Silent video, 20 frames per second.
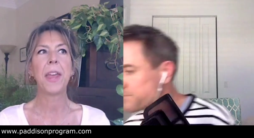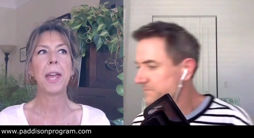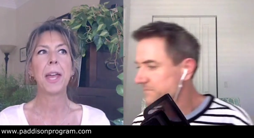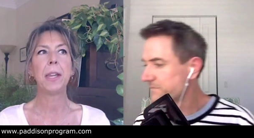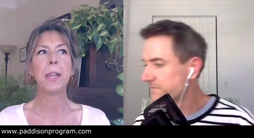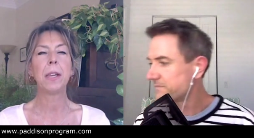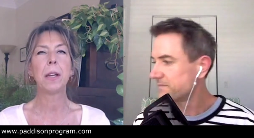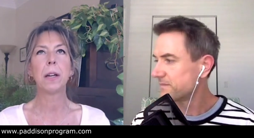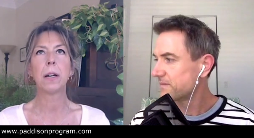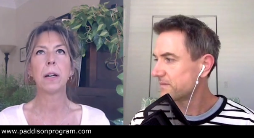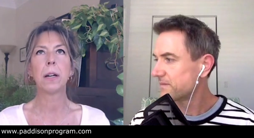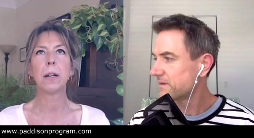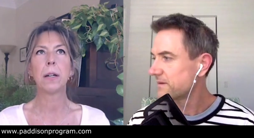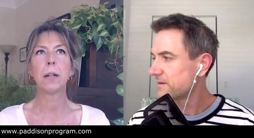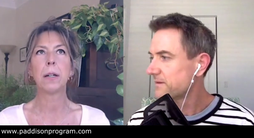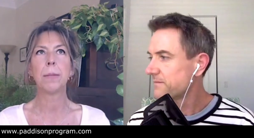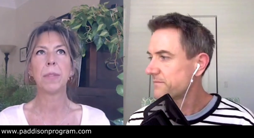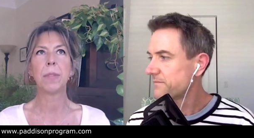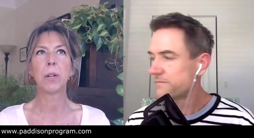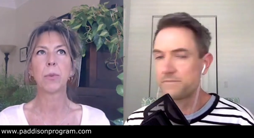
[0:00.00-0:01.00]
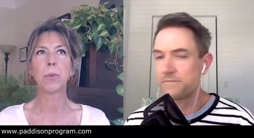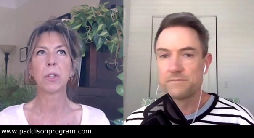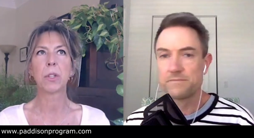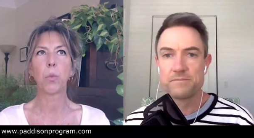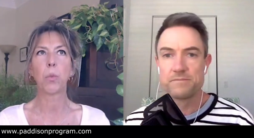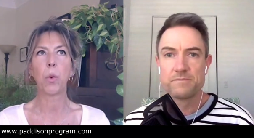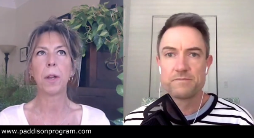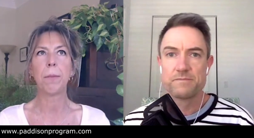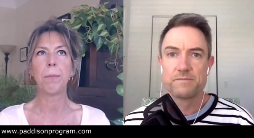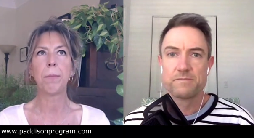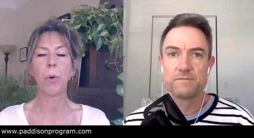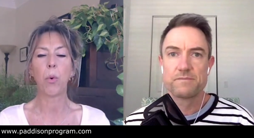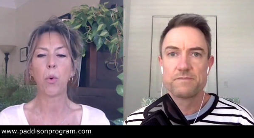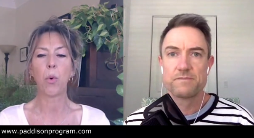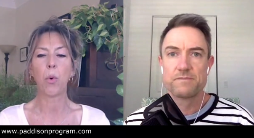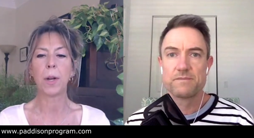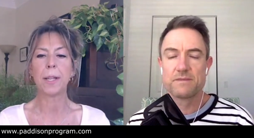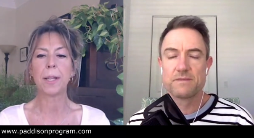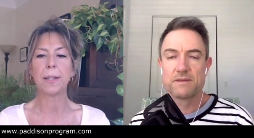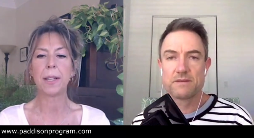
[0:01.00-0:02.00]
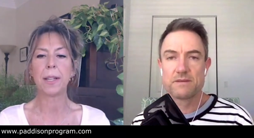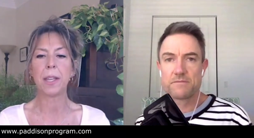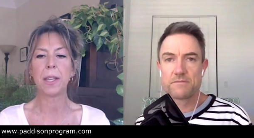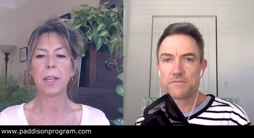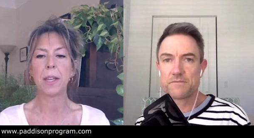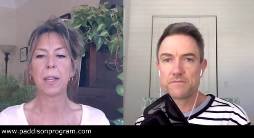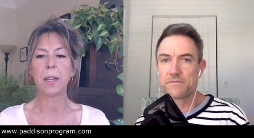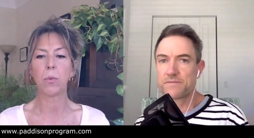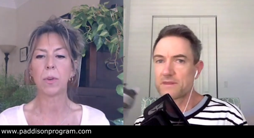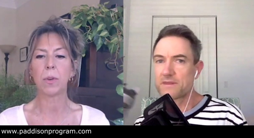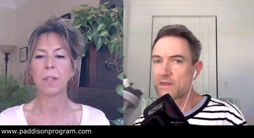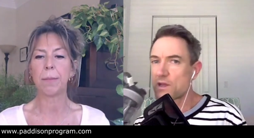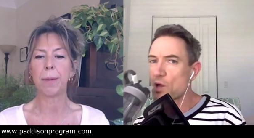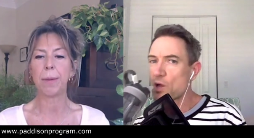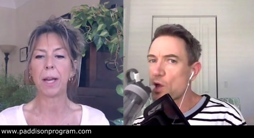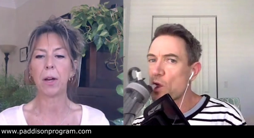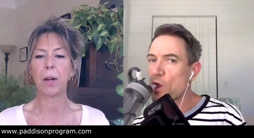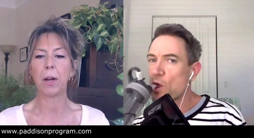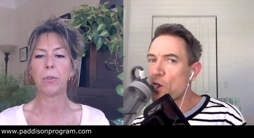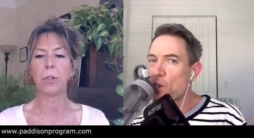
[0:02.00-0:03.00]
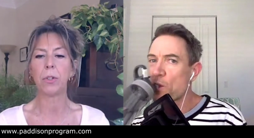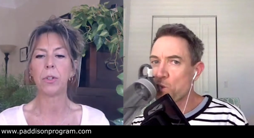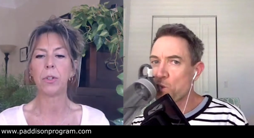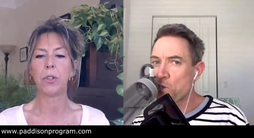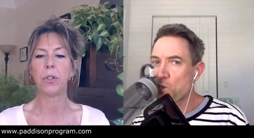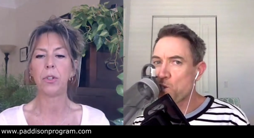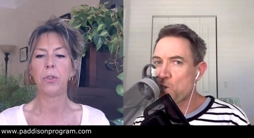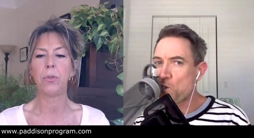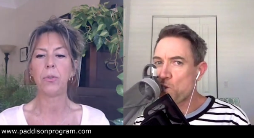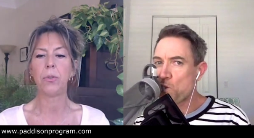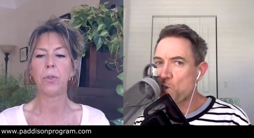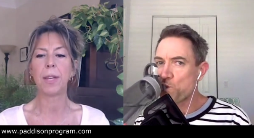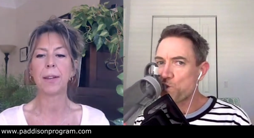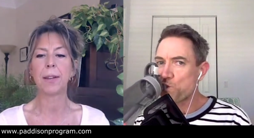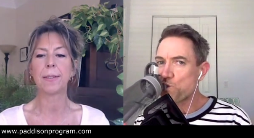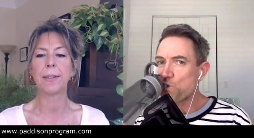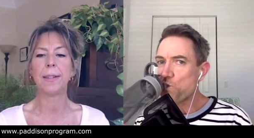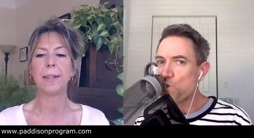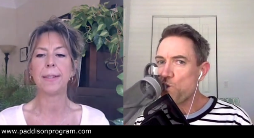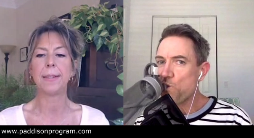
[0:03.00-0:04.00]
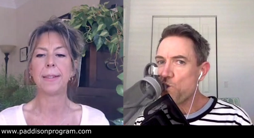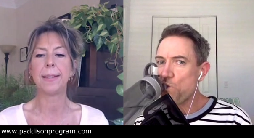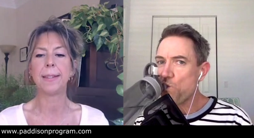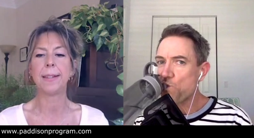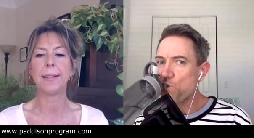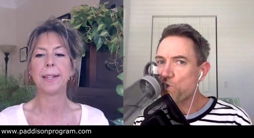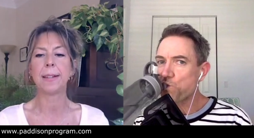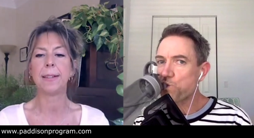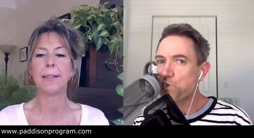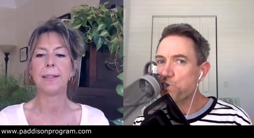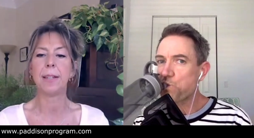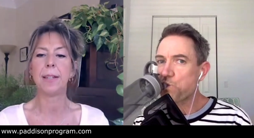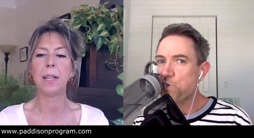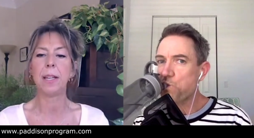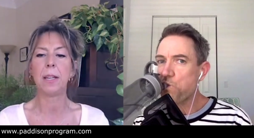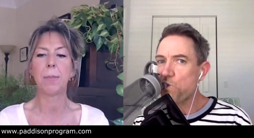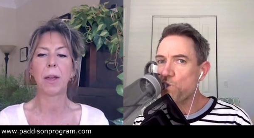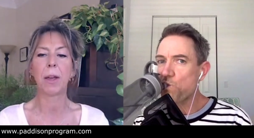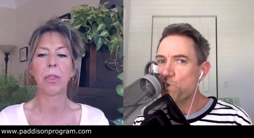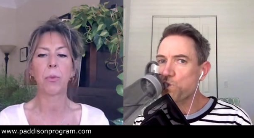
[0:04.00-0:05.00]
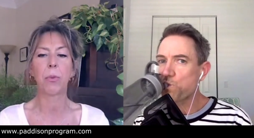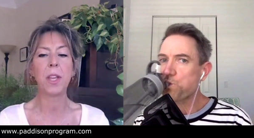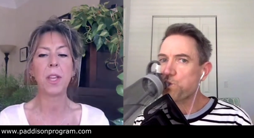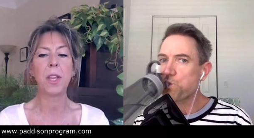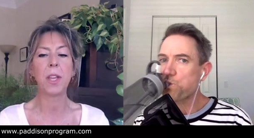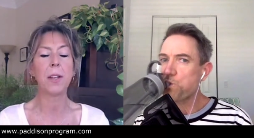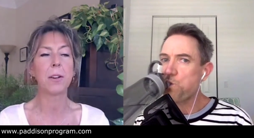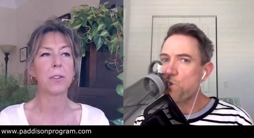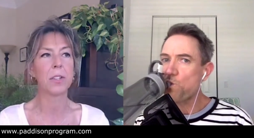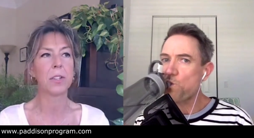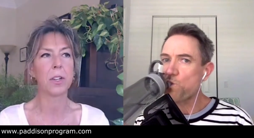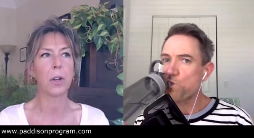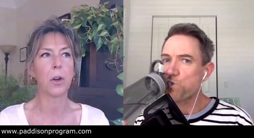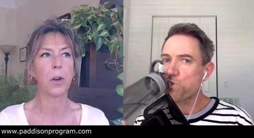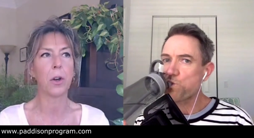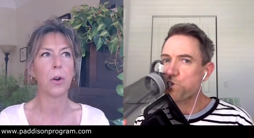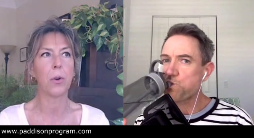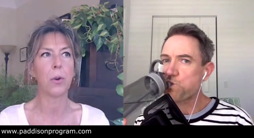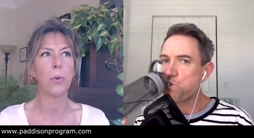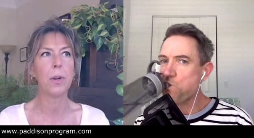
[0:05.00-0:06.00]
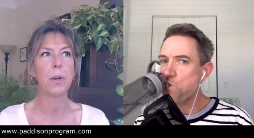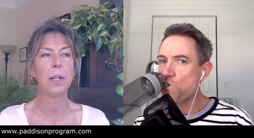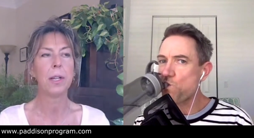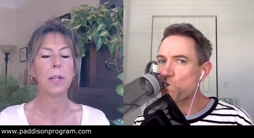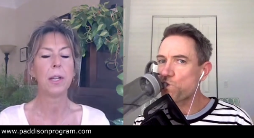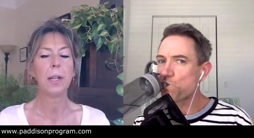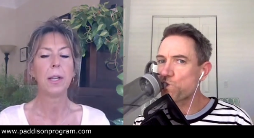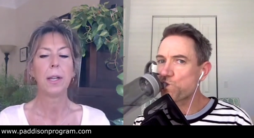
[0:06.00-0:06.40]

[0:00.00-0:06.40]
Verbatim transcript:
Speaker 1: then um, there was one point, I think it was about 2016, about three years ago.